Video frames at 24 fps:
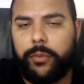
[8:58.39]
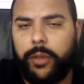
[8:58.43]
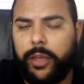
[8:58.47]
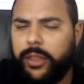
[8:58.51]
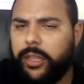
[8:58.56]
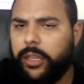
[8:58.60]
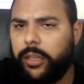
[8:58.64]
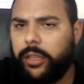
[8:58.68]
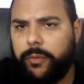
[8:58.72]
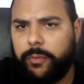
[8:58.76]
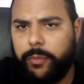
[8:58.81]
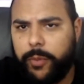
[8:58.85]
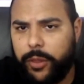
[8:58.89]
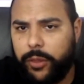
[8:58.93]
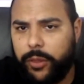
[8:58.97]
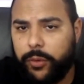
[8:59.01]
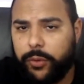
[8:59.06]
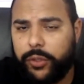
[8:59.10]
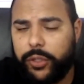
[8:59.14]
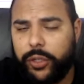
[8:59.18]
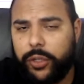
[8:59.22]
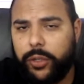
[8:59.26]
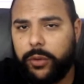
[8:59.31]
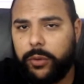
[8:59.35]
I think you've been
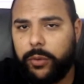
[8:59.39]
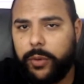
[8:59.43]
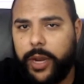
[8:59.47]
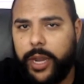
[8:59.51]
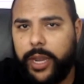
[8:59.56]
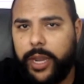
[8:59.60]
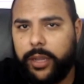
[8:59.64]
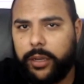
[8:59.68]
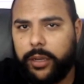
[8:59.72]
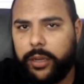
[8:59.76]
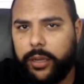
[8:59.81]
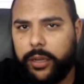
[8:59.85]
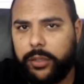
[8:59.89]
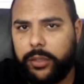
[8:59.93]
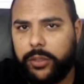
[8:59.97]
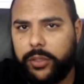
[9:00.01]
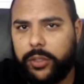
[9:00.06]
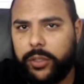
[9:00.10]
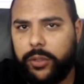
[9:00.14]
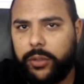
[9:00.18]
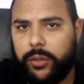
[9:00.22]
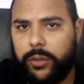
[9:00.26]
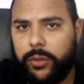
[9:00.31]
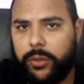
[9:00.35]
through two, right? Like
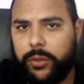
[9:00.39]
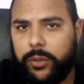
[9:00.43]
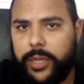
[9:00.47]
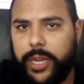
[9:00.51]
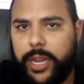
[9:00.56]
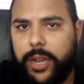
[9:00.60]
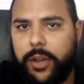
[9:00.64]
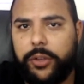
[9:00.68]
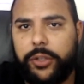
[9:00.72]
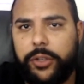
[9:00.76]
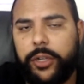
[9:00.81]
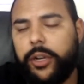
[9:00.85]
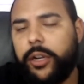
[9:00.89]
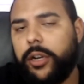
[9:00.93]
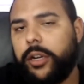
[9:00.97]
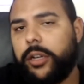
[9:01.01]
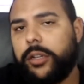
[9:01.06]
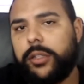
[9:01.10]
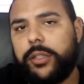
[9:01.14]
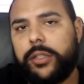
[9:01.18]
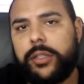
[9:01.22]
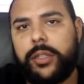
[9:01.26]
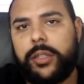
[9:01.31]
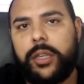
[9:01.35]
two
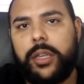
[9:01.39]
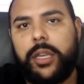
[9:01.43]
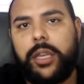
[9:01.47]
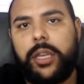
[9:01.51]
downturns.